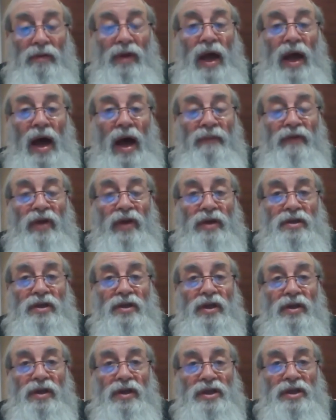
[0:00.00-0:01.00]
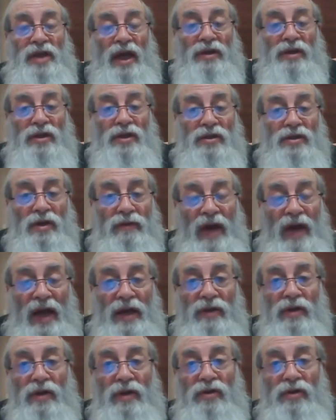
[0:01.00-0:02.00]
Obviously, these answers are
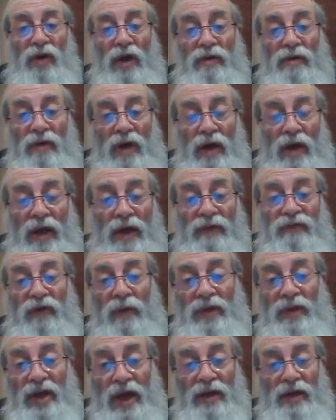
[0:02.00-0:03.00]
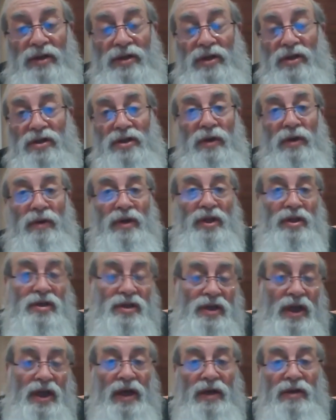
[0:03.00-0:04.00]
right in the Torah, and from the answers you
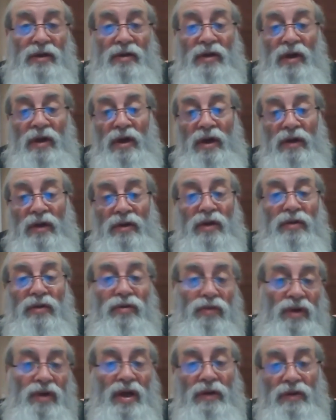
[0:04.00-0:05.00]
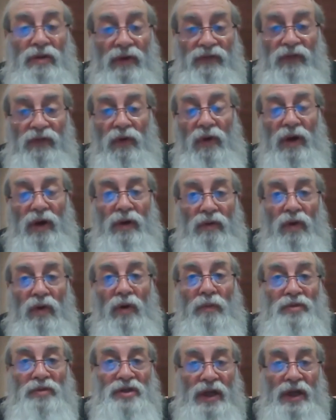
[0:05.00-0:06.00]
understand the four
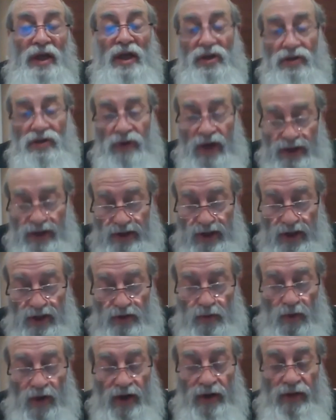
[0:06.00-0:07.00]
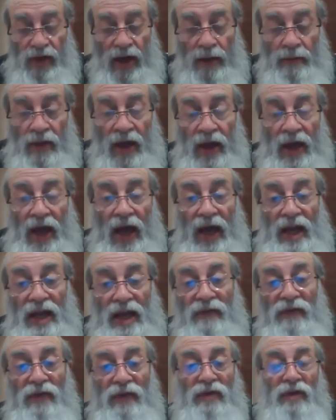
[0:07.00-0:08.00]
groups, and he addressed each one of them. And
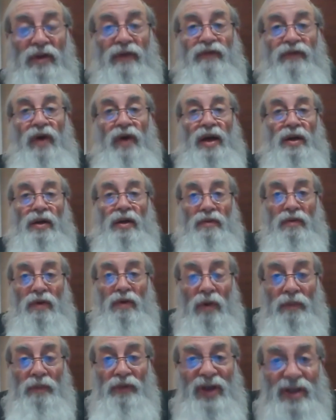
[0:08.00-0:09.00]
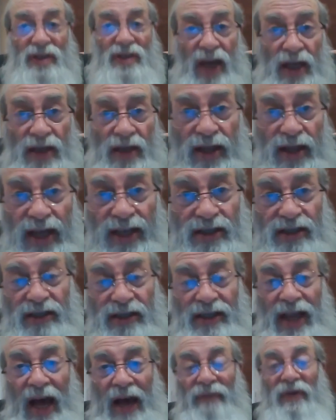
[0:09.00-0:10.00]
even to the final group that said, let's
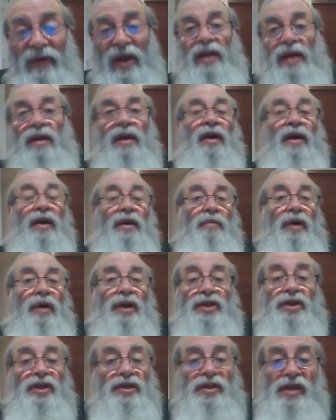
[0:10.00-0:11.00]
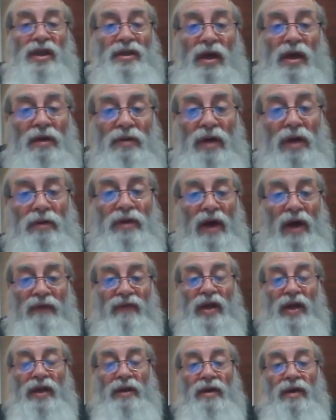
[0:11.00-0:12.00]
daven, Moshe said, no, no
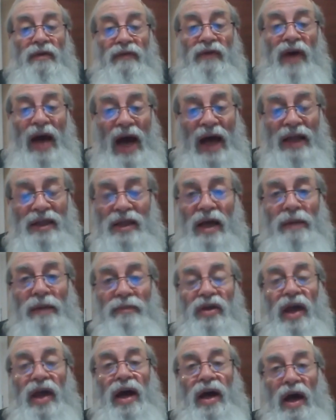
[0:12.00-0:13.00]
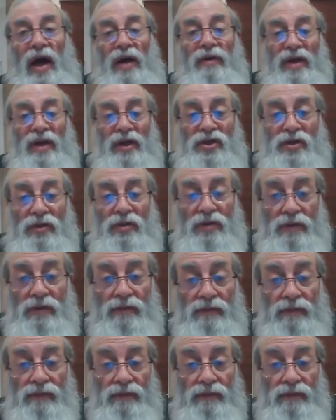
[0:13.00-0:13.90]
davening. Va'atem tacharishon.